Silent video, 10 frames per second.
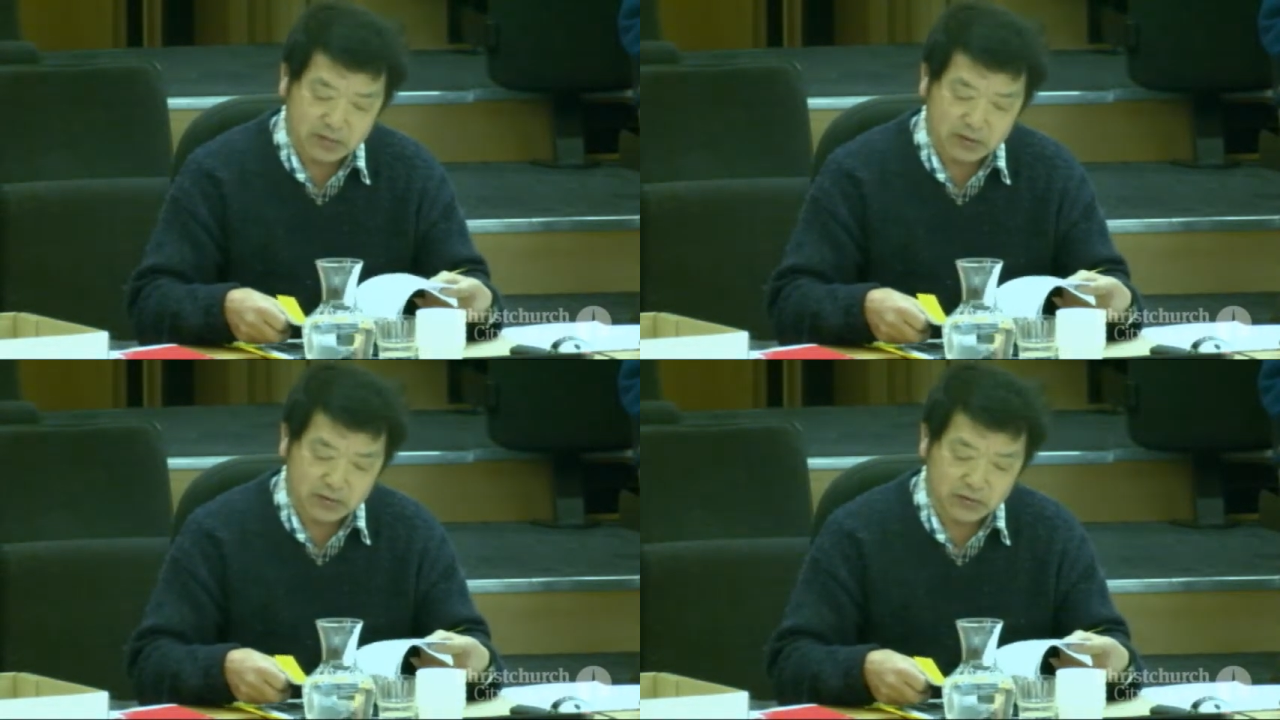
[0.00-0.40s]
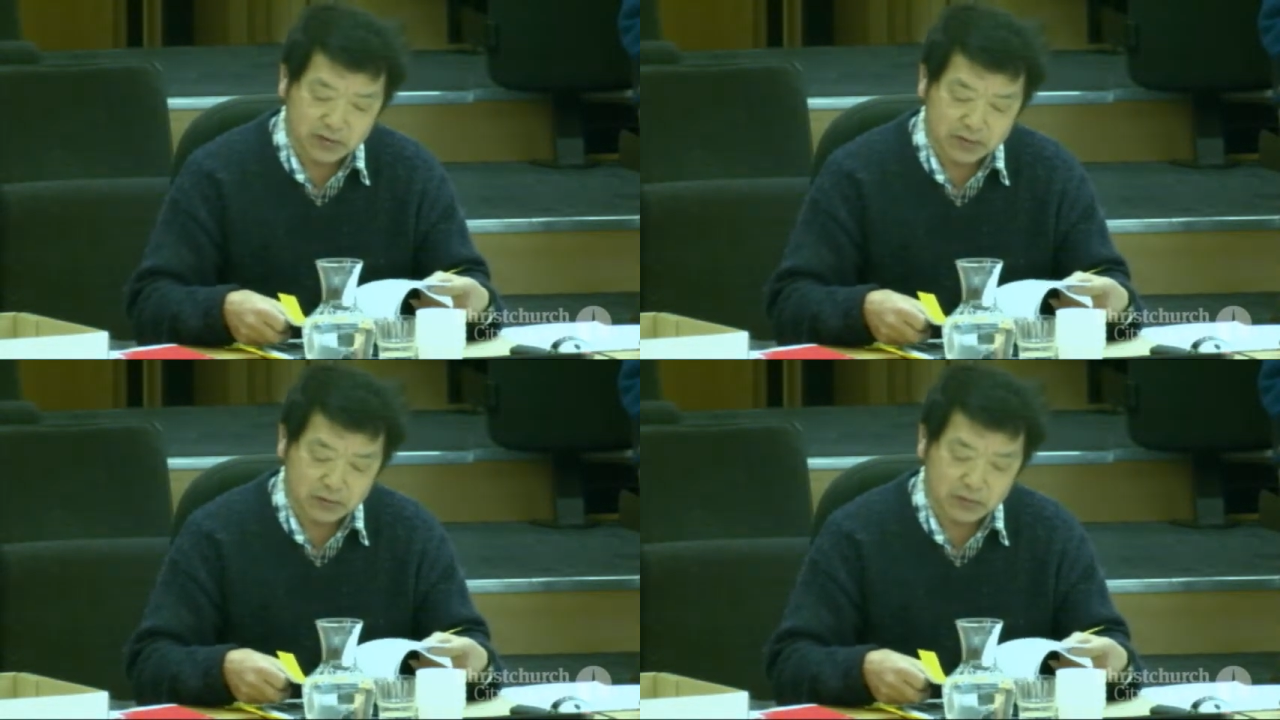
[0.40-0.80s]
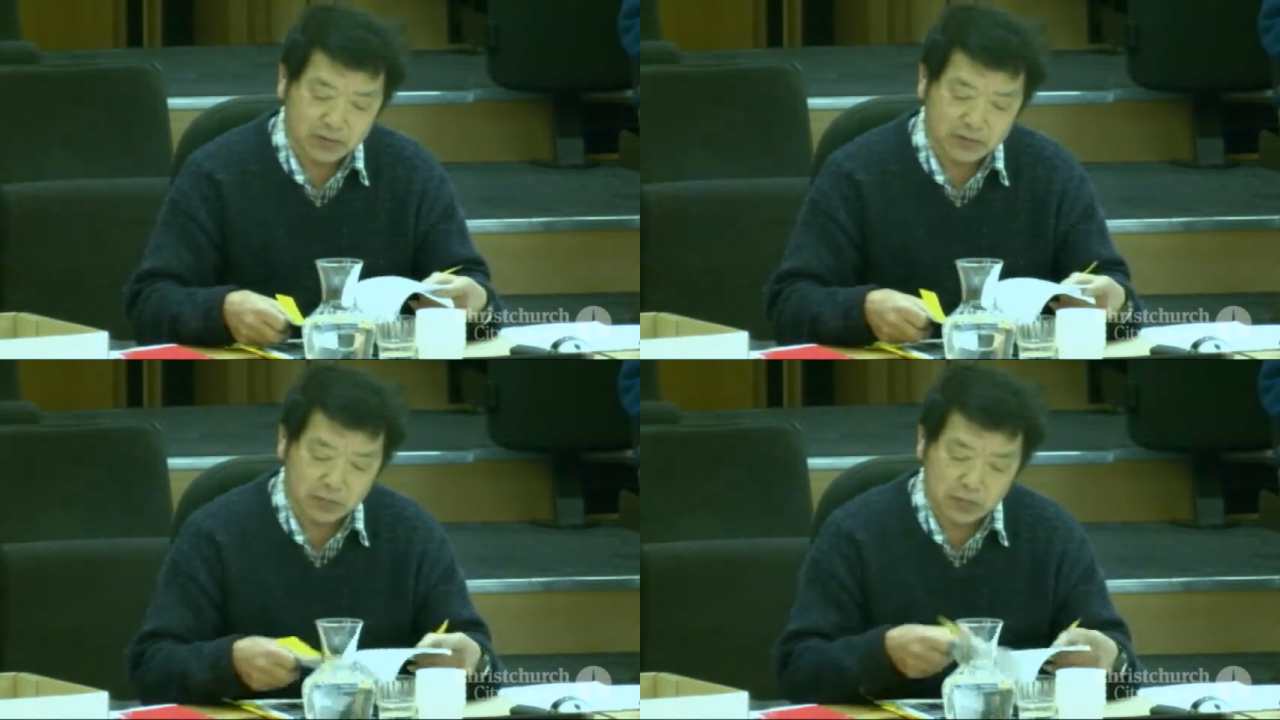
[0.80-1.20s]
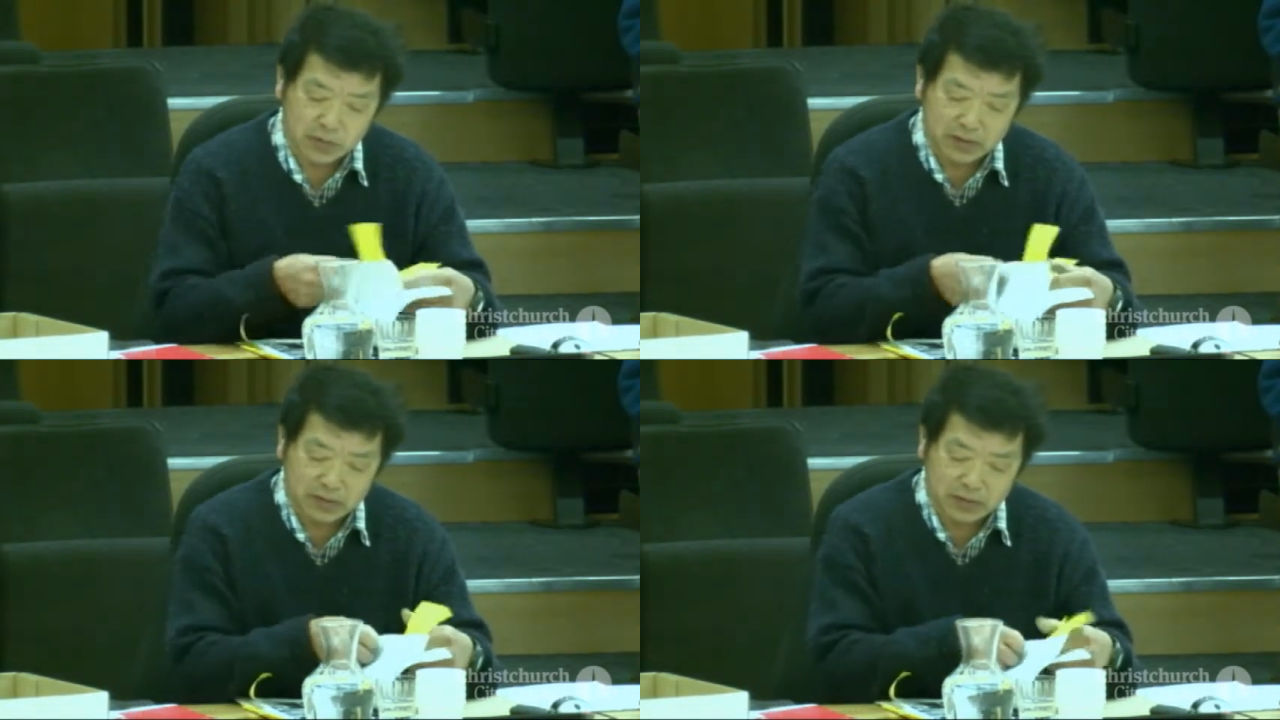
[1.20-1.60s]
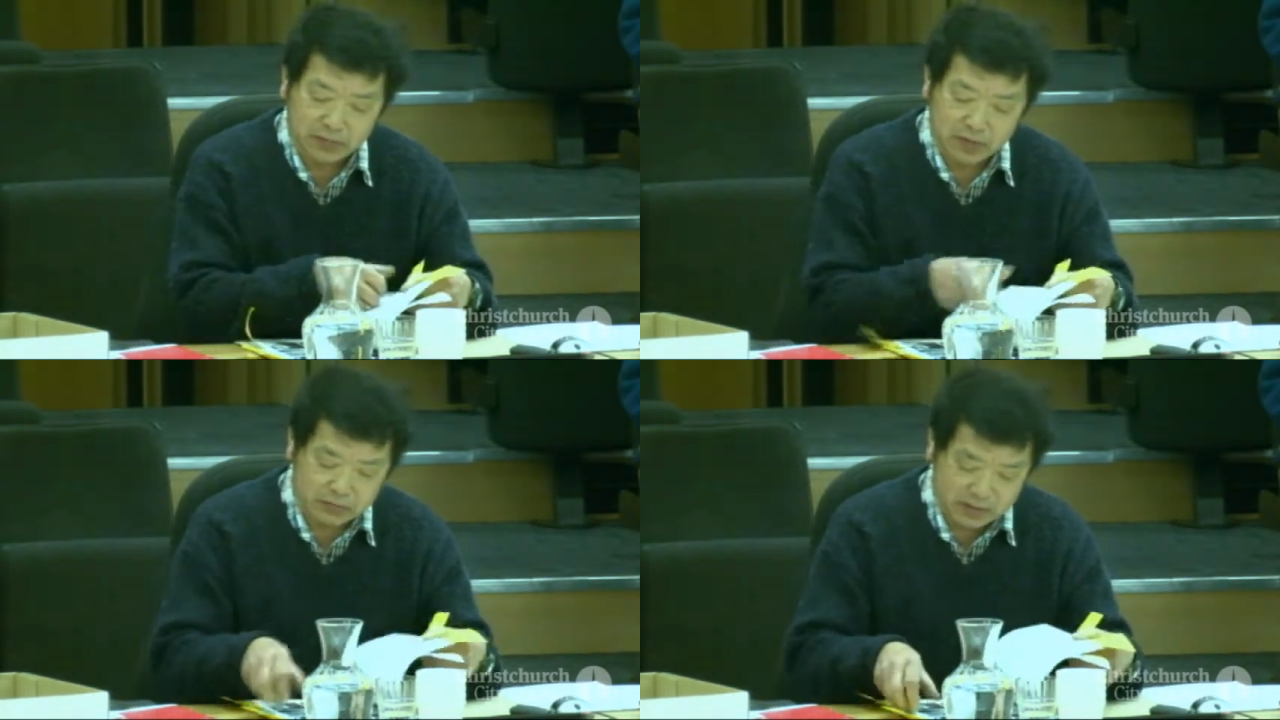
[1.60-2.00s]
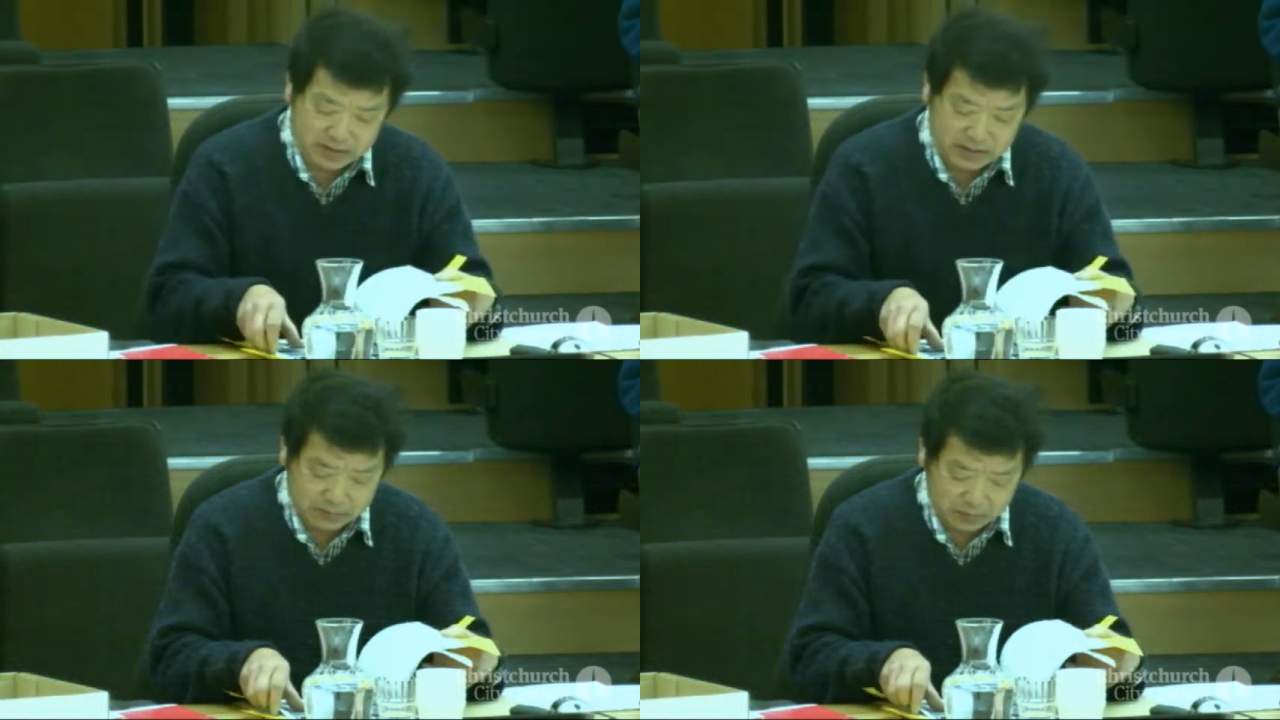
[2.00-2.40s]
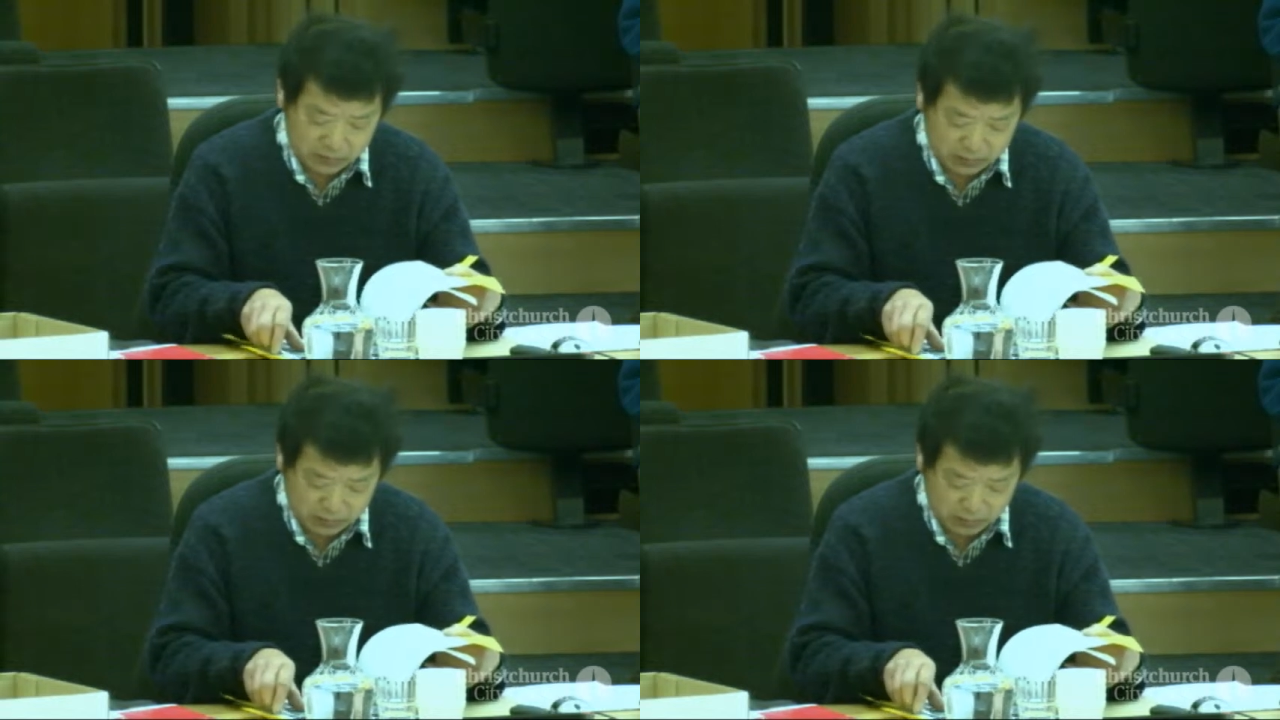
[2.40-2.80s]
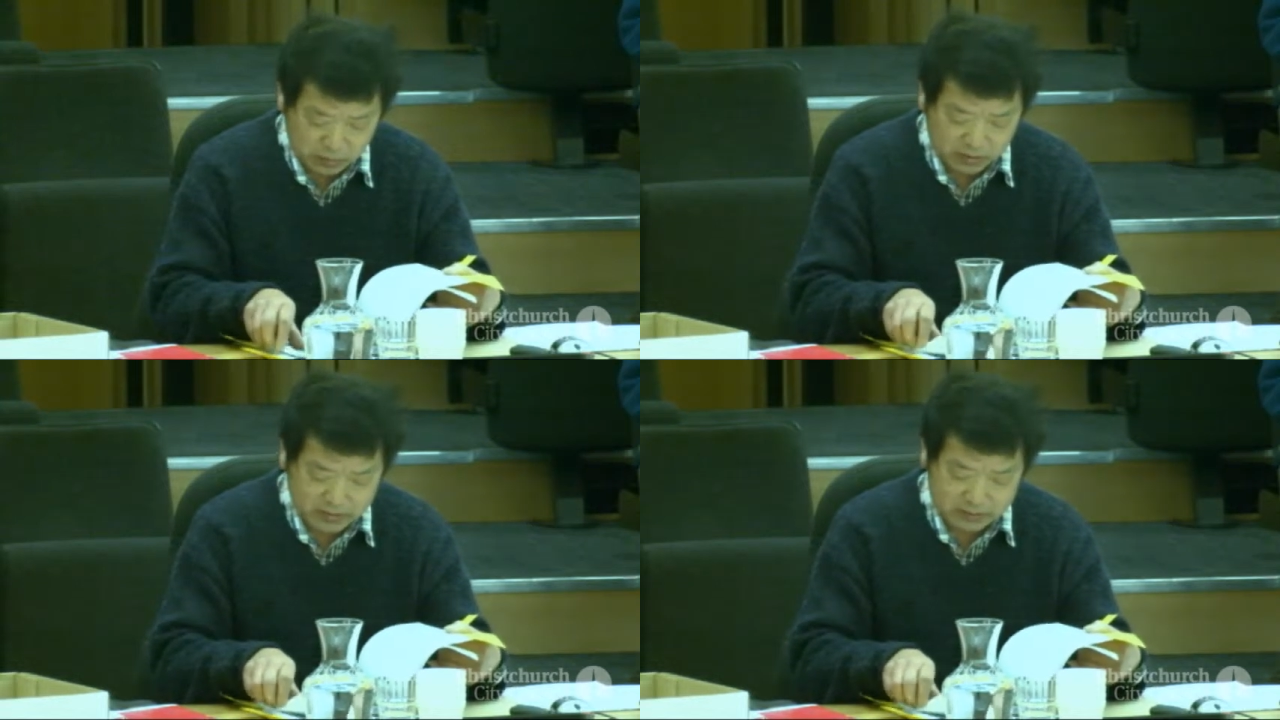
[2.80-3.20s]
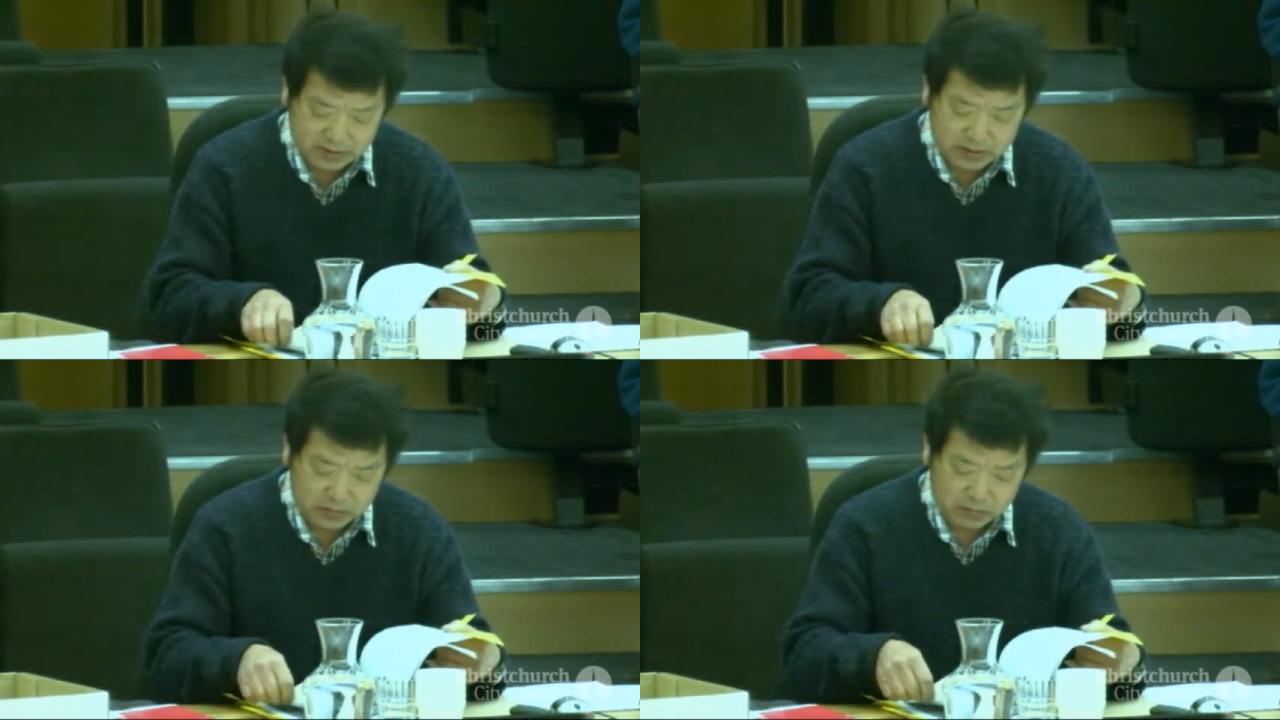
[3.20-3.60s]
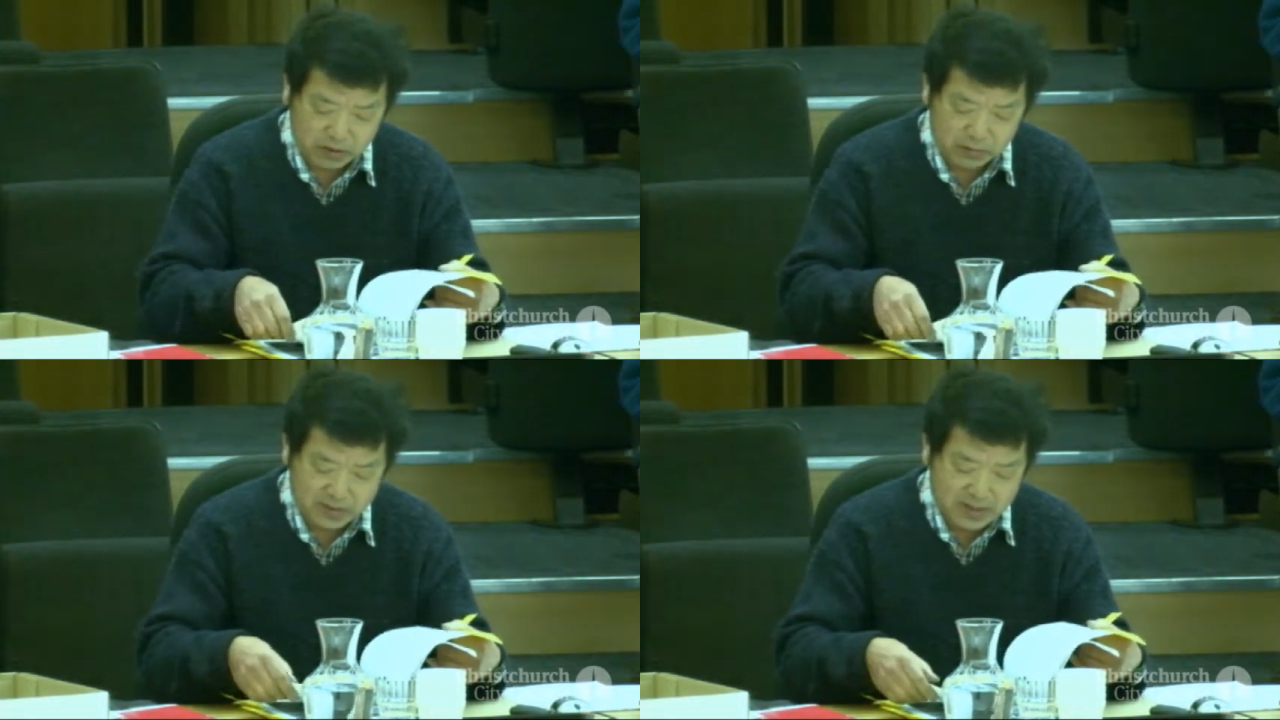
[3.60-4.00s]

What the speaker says: 23, 24, 25, 26, it will show the quality of the veggies we grow.